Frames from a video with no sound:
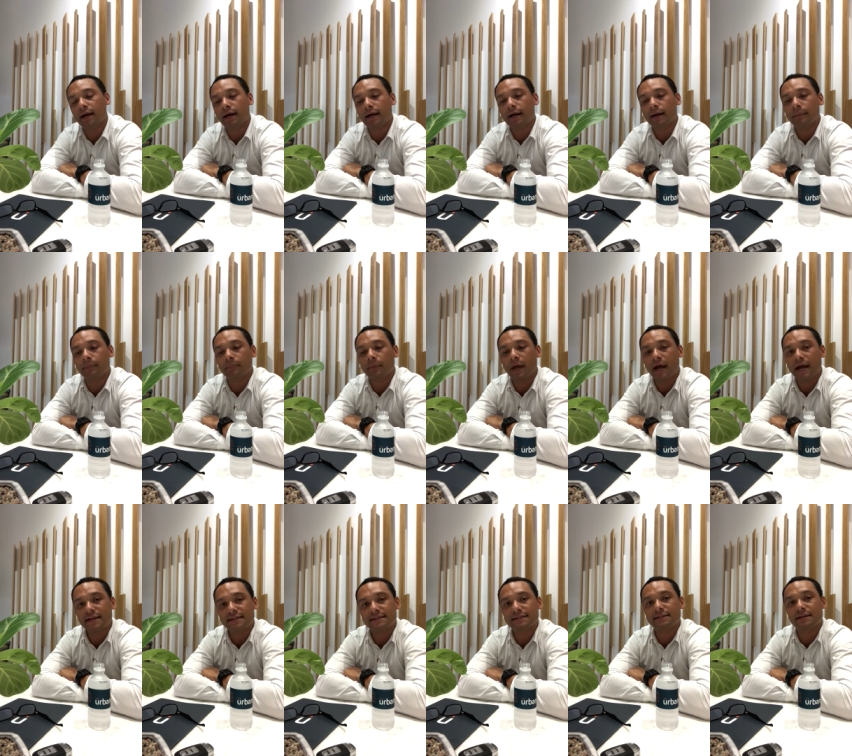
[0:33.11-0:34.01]
Um,
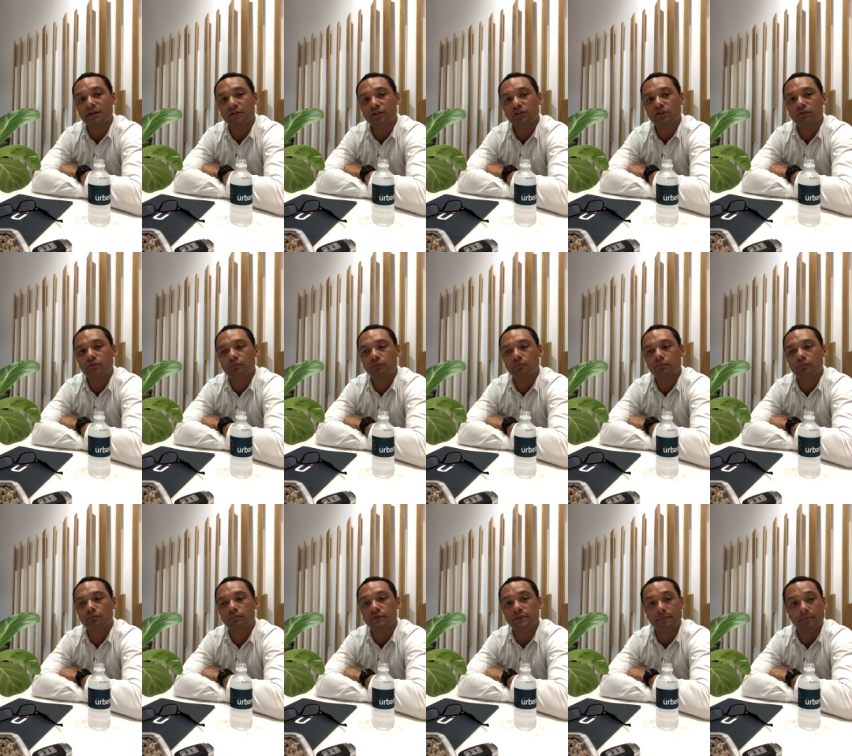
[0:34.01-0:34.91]
as such,
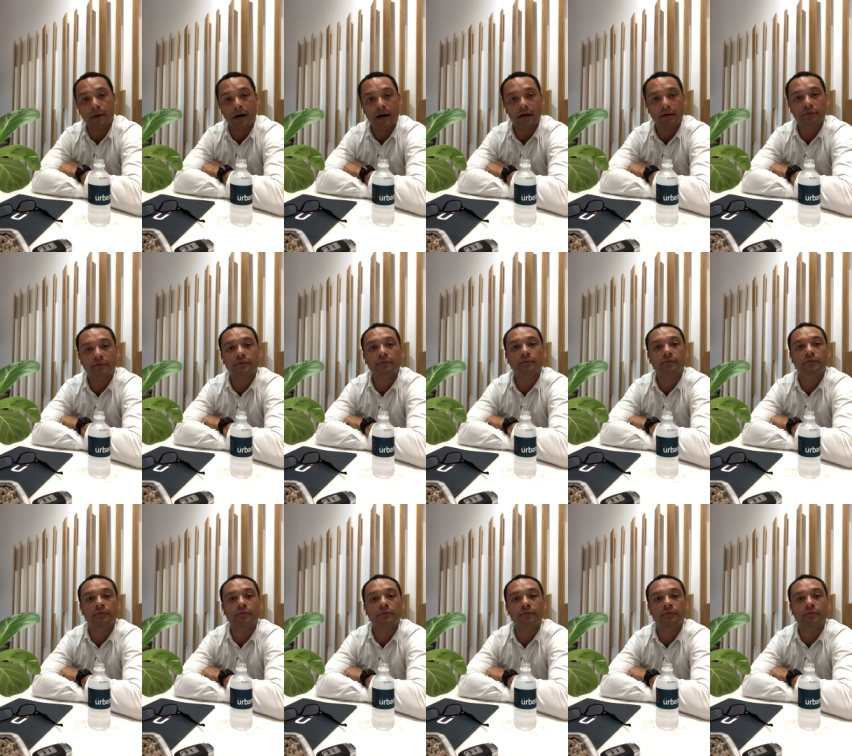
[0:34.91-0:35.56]
demand